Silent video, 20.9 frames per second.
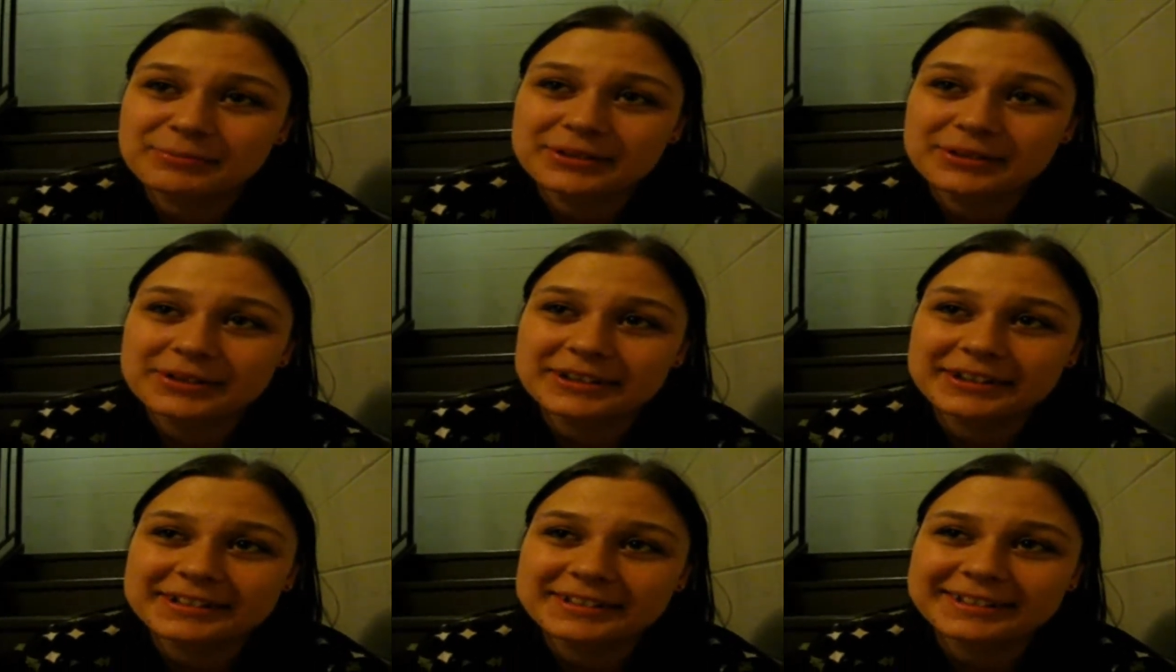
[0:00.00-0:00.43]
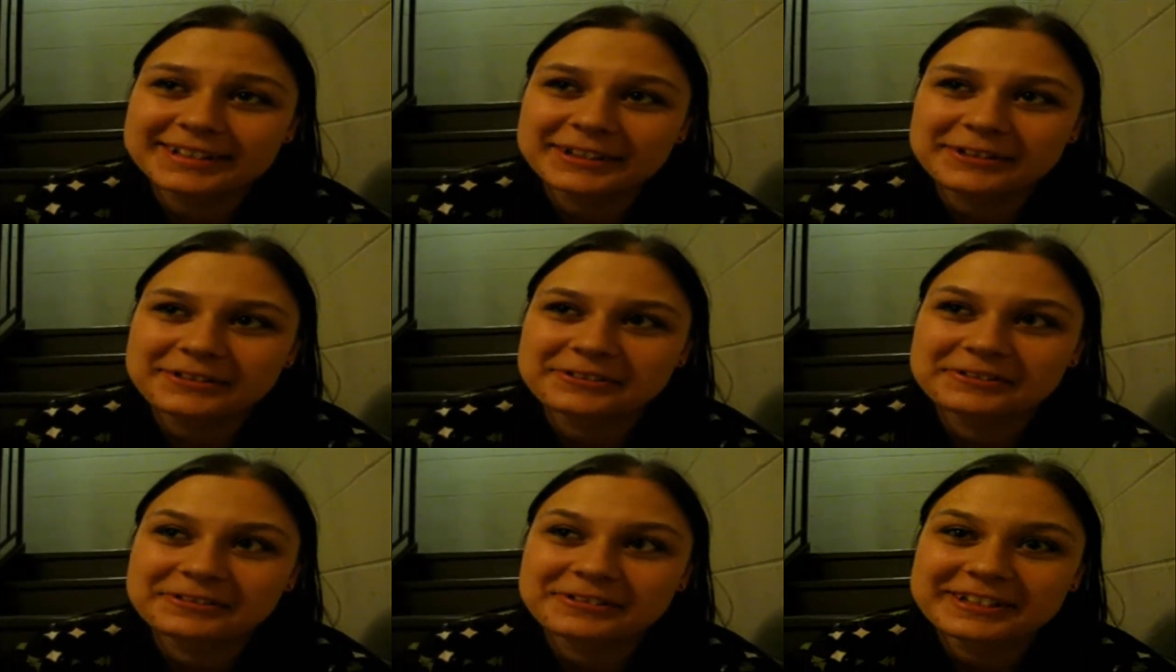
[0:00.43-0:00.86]
but on
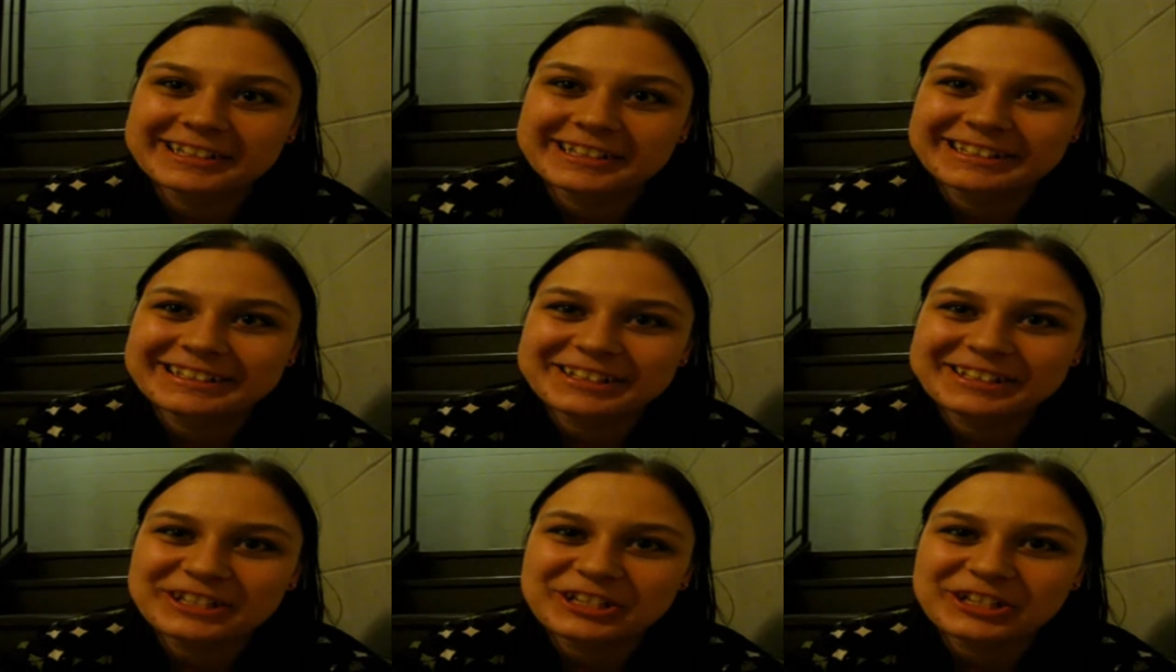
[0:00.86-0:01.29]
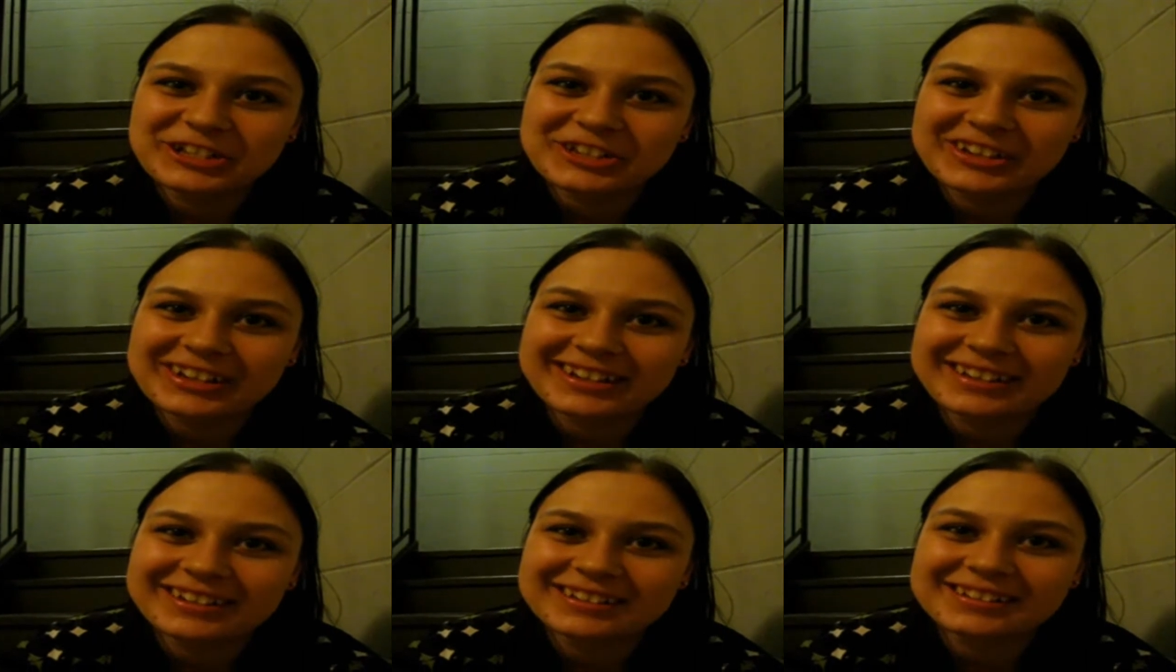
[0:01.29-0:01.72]
like orange
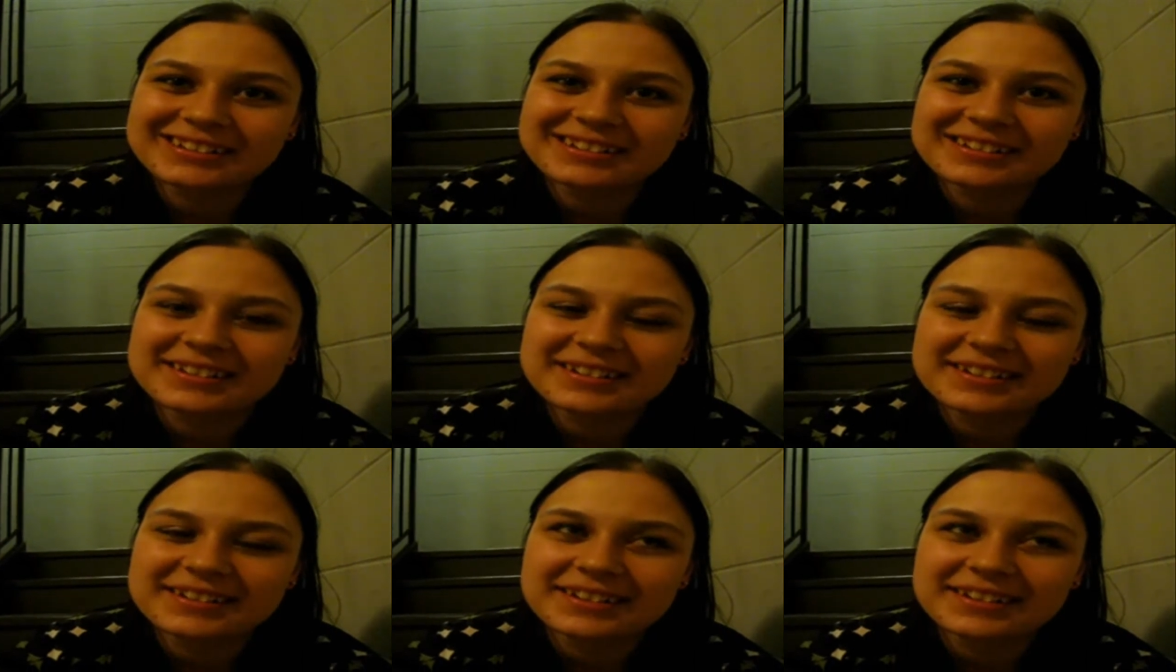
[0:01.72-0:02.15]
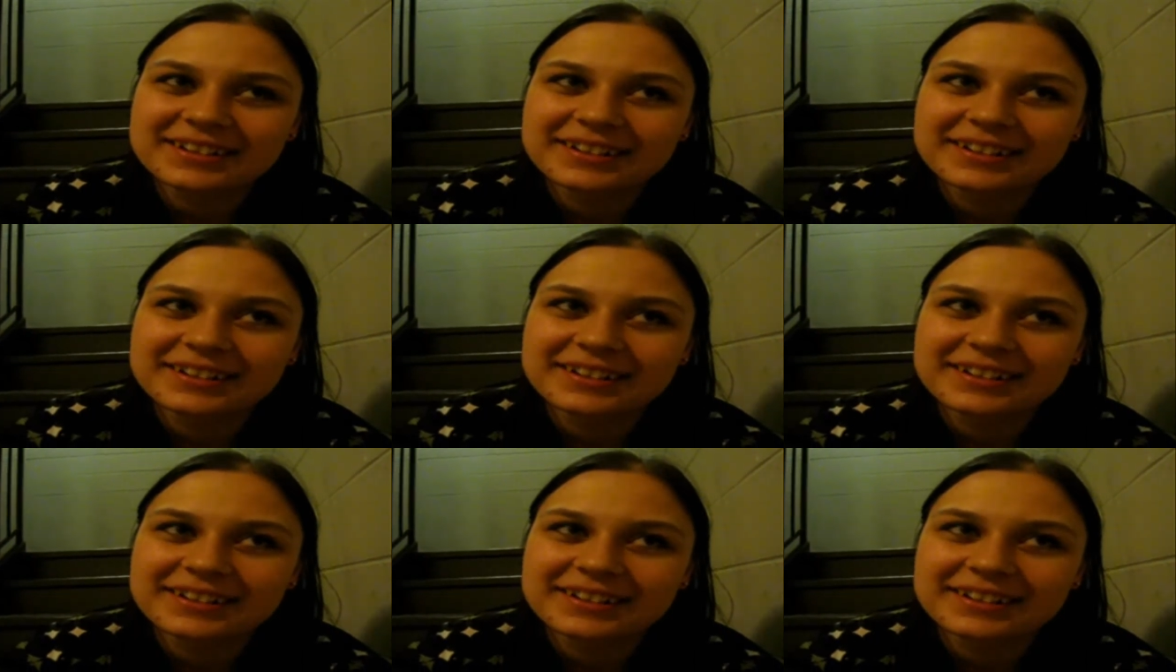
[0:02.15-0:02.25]
and